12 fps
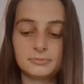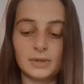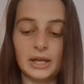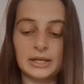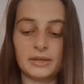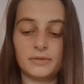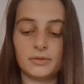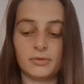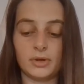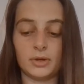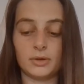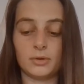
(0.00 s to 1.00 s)
I'll give you
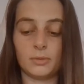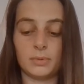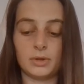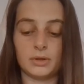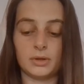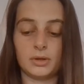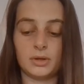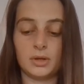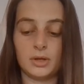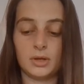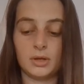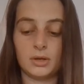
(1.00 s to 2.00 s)
a couple of
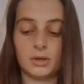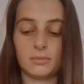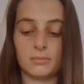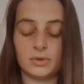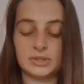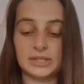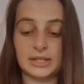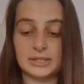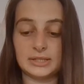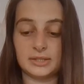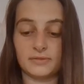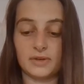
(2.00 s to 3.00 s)
more
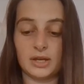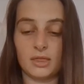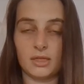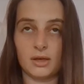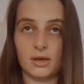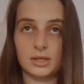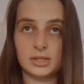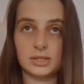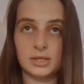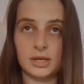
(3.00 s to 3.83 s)
seconds to find that.